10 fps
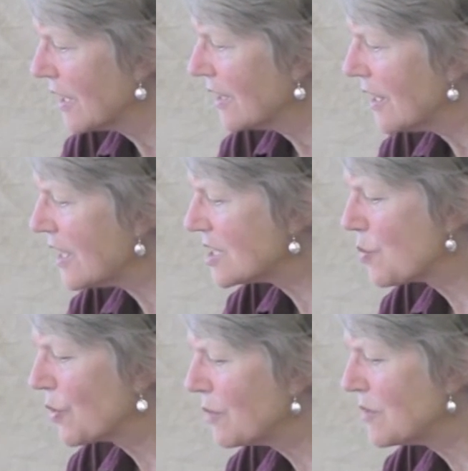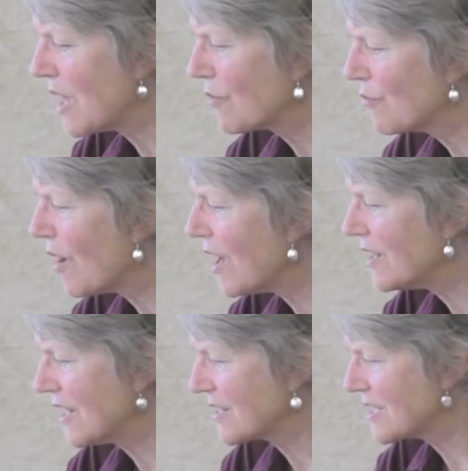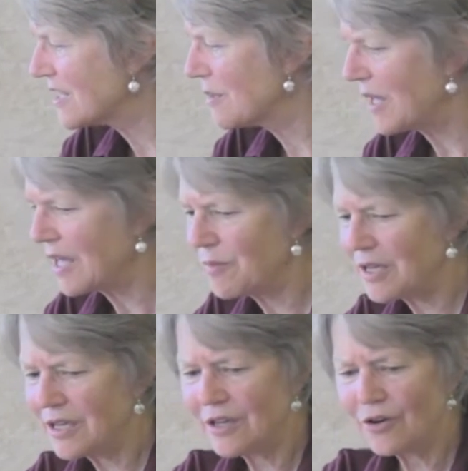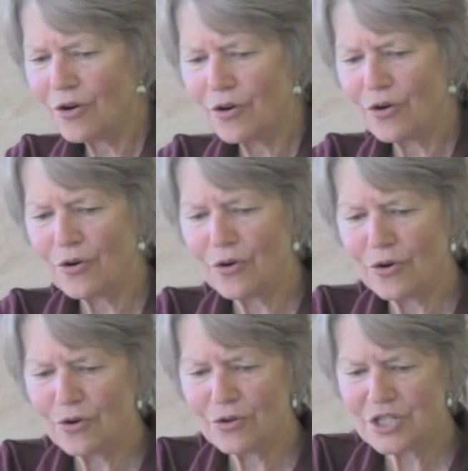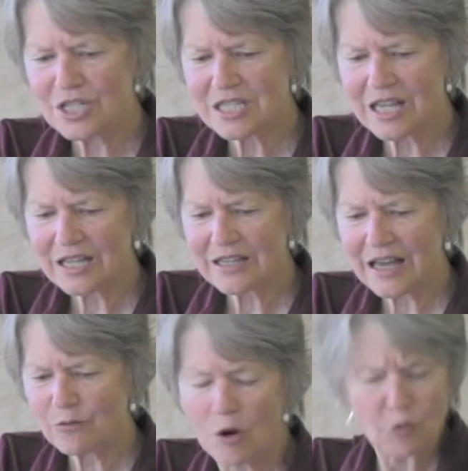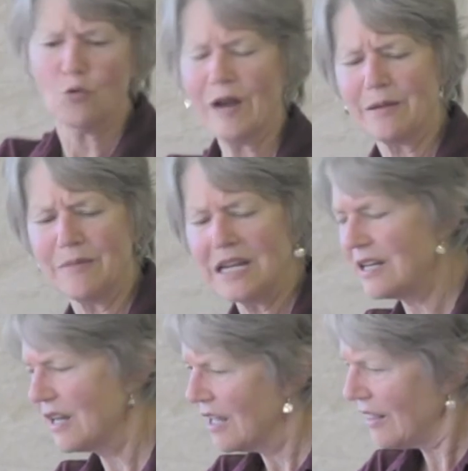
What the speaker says: Let's put him down right next to the baby. Oh, just like that. Whoa, wait a minute.